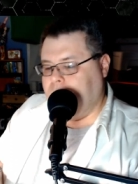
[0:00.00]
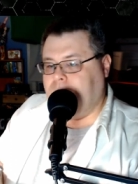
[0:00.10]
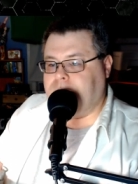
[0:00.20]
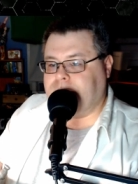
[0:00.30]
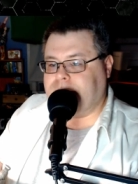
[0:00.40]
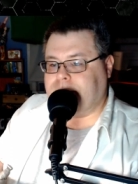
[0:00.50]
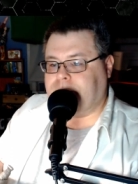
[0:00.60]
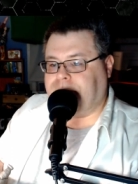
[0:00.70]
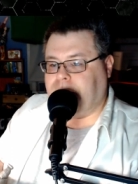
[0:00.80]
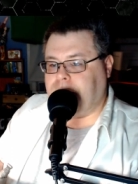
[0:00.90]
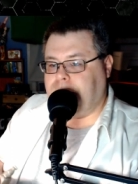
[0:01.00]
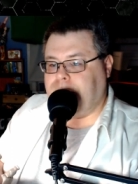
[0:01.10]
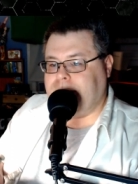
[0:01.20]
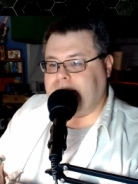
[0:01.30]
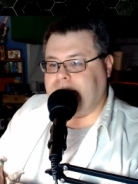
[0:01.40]
there's this floating
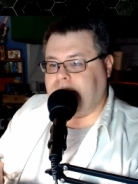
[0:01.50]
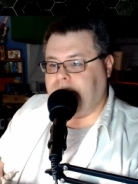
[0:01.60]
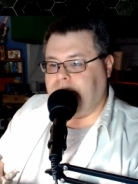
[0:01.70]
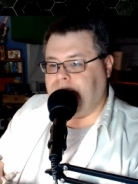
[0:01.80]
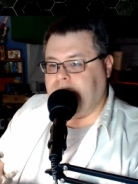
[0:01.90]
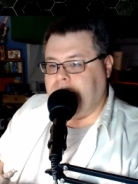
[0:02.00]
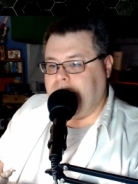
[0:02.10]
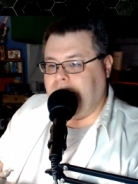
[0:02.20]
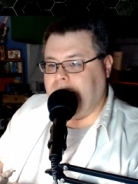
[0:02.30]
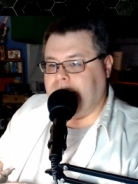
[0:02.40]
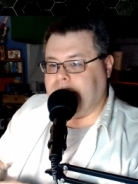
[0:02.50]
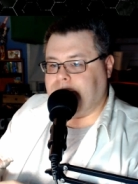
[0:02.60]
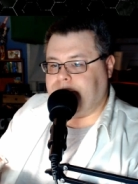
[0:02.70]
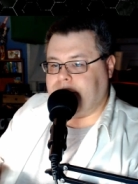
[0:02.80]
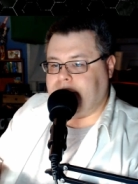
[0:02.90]
piece here that
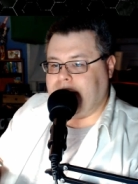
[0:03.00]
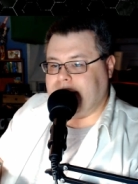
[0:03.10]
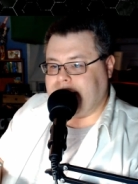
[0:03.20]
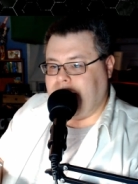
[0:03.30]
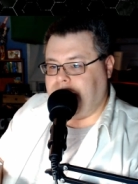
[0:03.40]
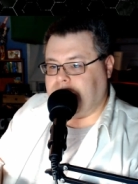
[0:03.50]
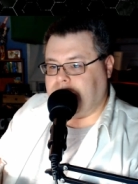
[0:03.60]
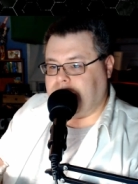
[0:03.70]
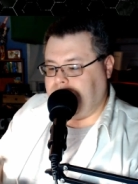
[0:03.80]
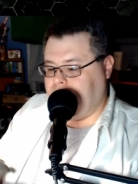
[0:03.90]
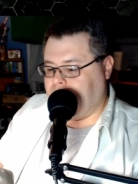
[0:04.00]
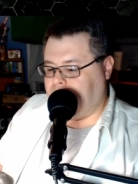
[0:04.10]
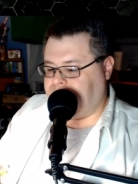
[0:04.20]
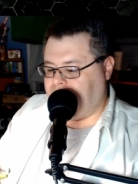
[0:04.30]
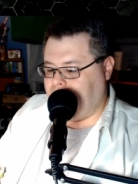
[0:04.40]
is on the
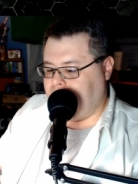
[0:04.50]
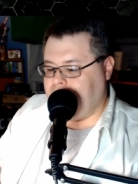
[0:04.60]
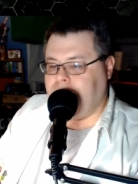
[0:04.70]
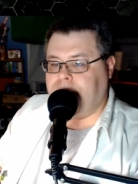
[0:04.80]
thigh.